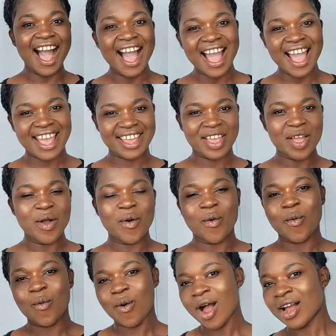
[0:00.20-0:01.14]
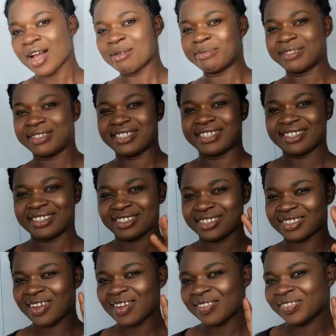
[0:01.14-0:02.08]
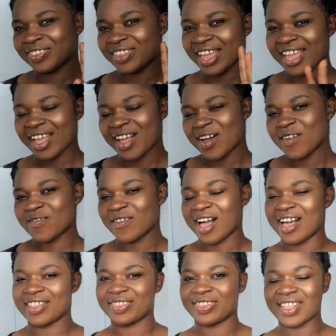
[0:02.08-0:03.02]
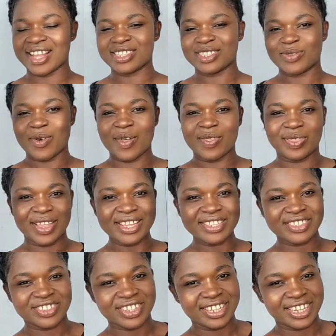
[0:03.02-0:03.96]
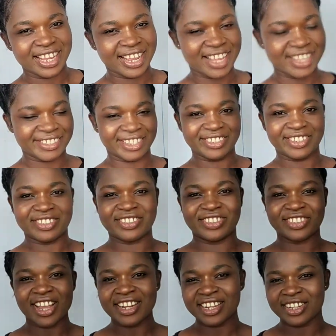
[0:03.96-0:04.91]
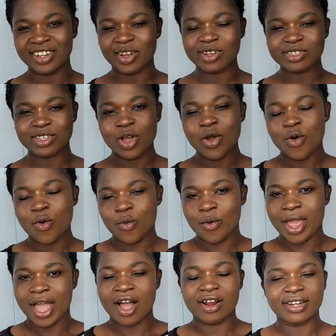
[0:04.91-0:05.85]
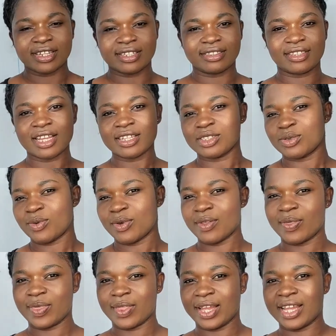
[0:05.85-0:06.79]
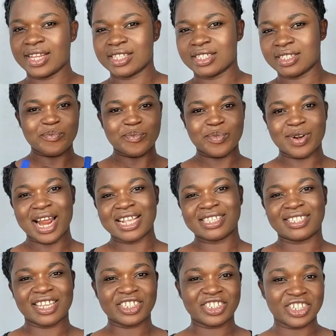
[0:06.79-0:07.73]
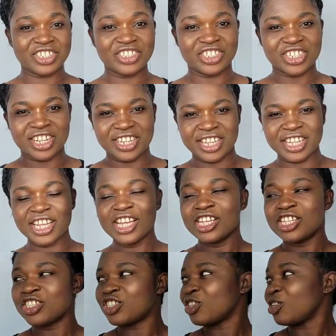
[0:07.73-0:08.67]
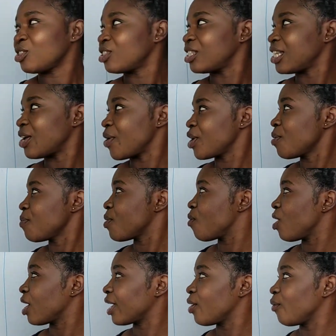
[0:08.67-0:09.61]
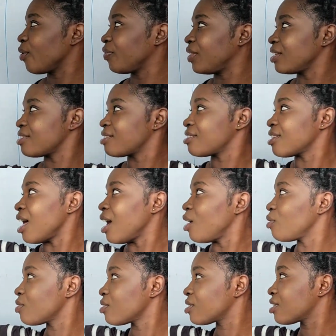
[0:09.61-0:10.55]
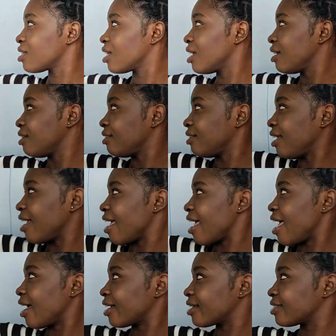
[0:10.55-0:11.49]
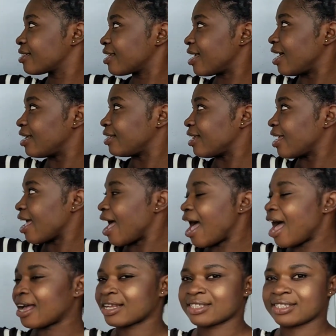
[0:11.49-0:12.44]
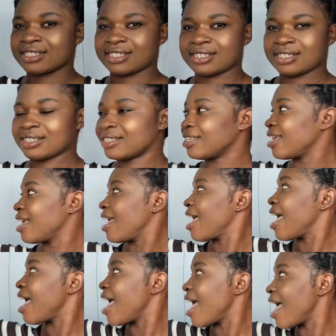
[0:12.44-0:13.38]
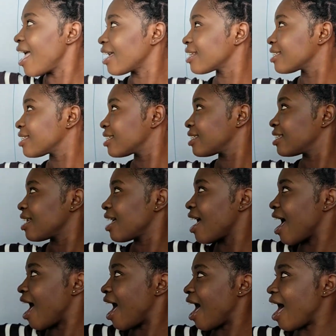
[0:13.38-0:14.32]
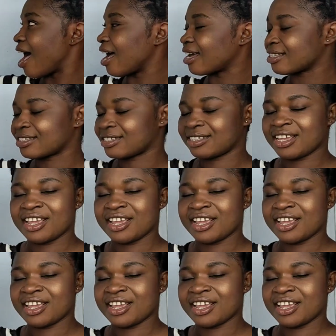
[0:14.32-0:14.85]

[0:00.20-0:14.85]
Hi, welcome to the third day of our 31 days journey. In case you're just joining us, we are on a 31 days pronunciation journey. So today we're going to be working with these sounds, the act and the act. Act, act.